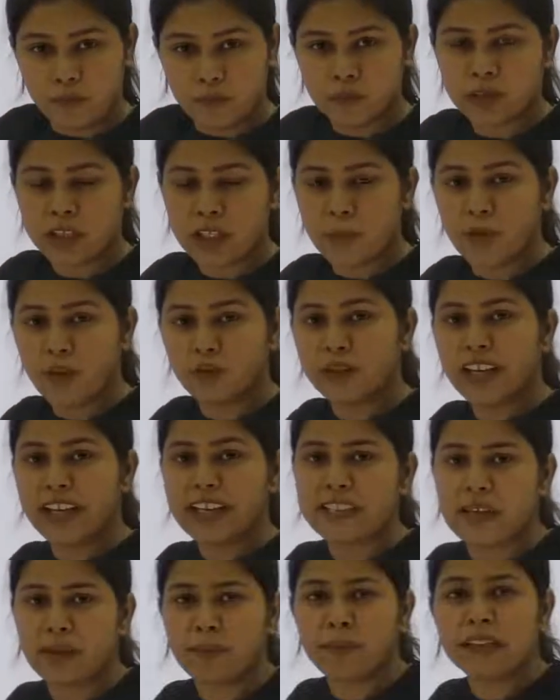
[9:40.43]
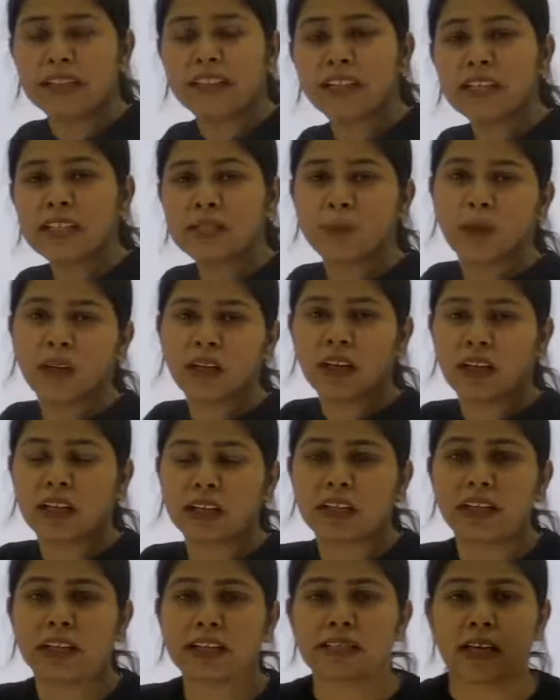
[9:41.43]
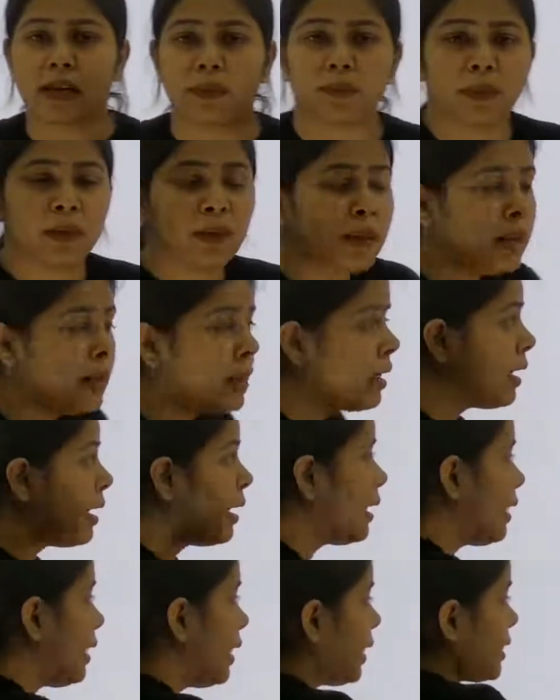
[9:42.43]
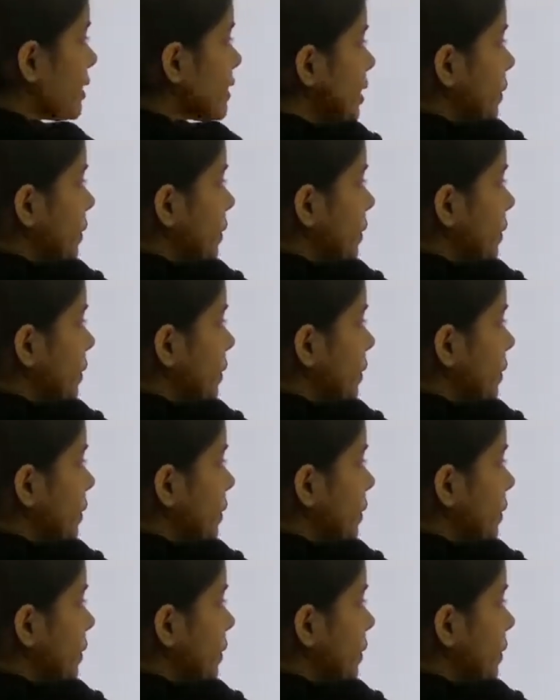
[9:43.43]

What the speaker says: some of the example. There is one another example. Let's